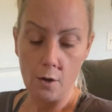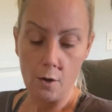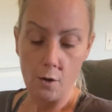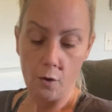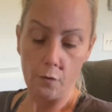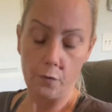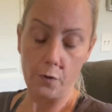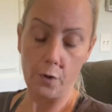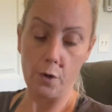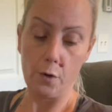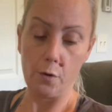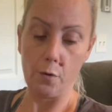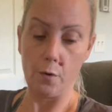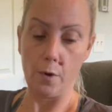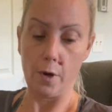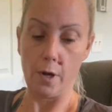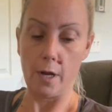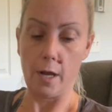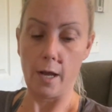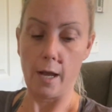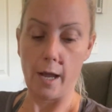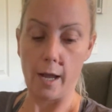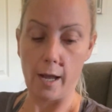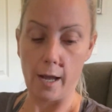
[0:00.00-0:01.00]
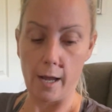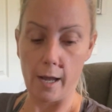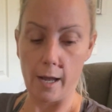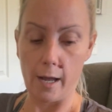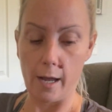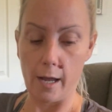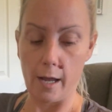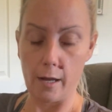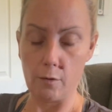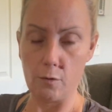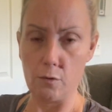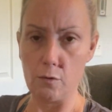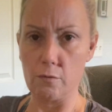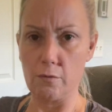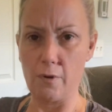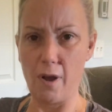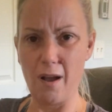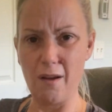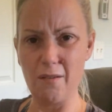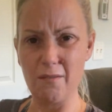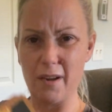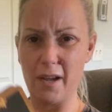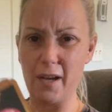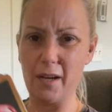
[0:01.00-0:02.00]
Phew.
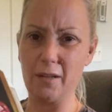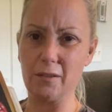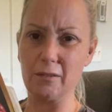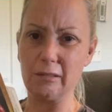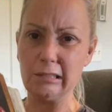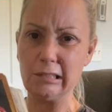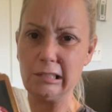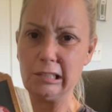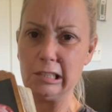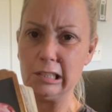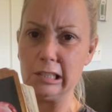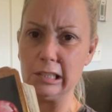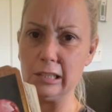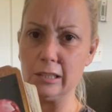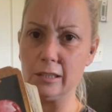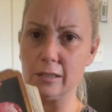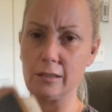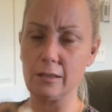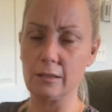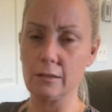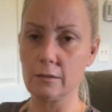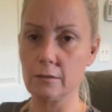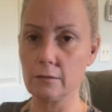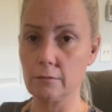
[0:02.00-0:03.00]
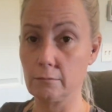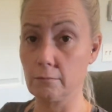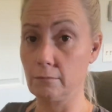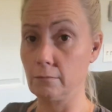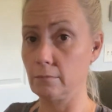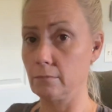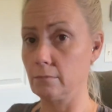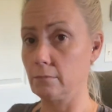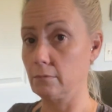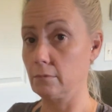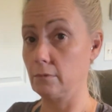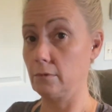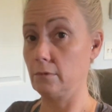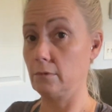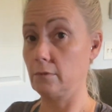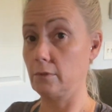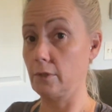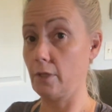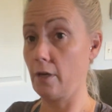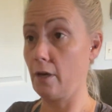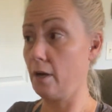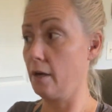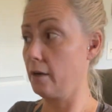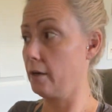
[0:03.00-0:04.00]
Oh, no. Jeez.
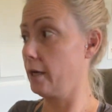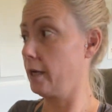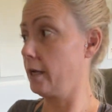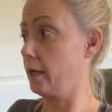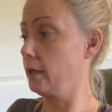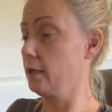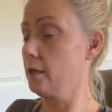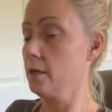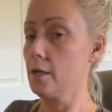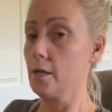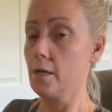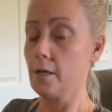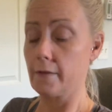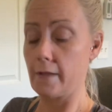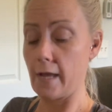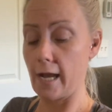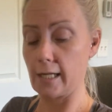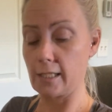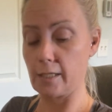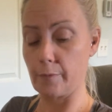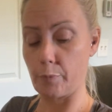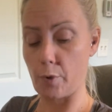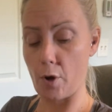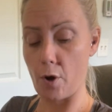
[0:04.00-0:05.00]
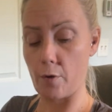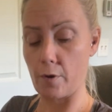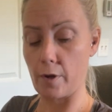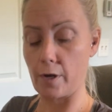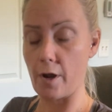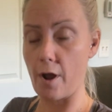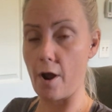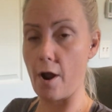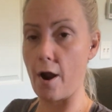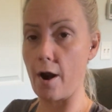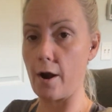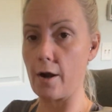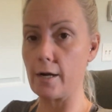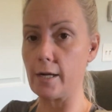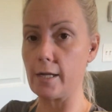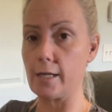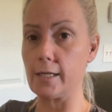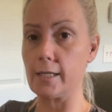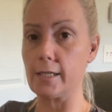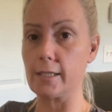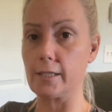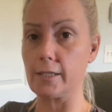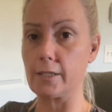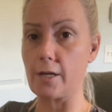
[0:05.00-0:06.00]
Sorry. That's a broken heart. It
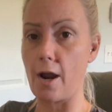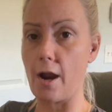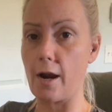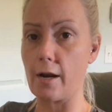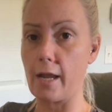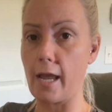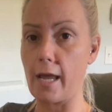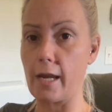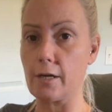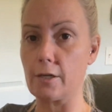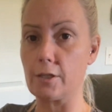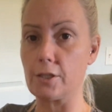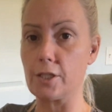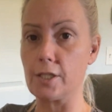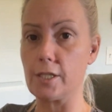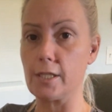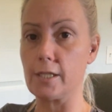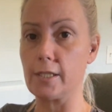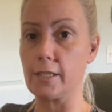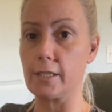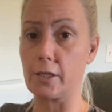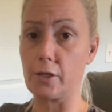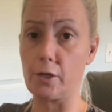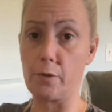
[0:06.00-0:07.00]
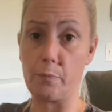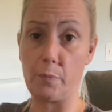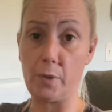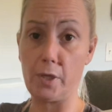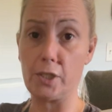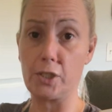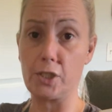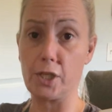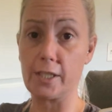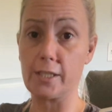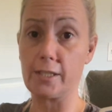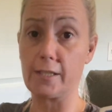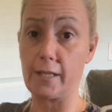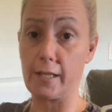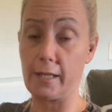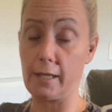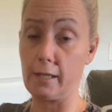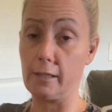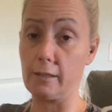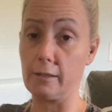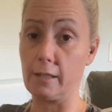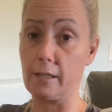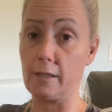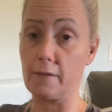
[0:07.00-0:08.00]
is dark energies. It could be just the
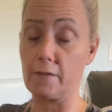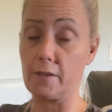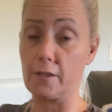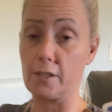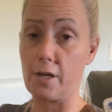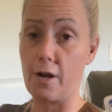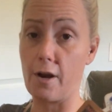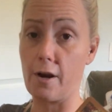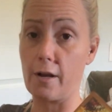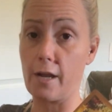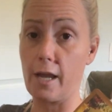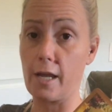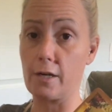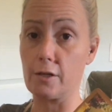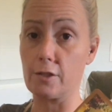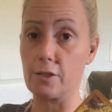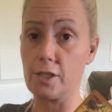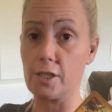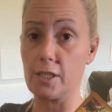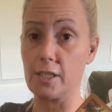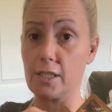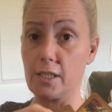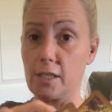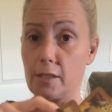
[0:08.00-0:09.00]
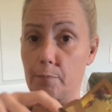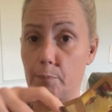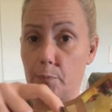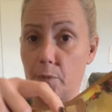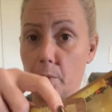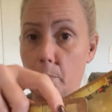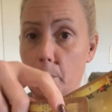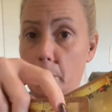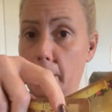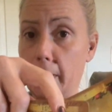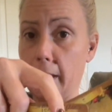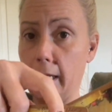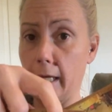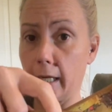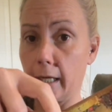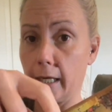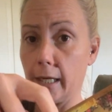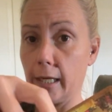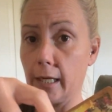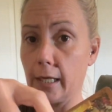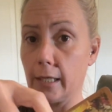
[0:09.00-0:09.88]
healing of the dark energies. The plan